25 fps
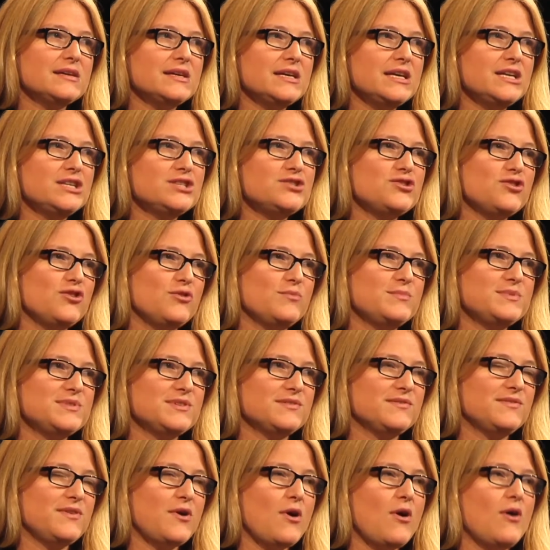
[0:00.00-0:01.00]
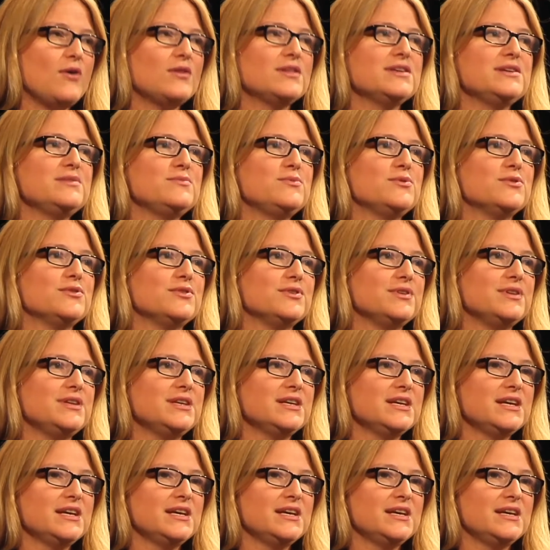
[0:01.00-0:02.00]
in terms of Hollywood,
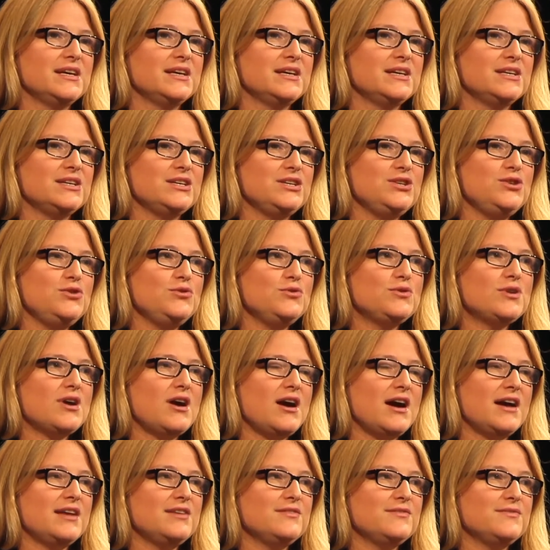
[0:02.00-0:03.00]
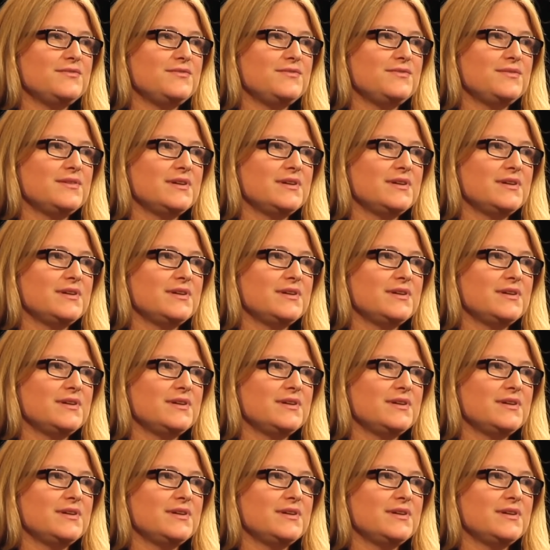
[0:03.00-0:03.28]
you kind of.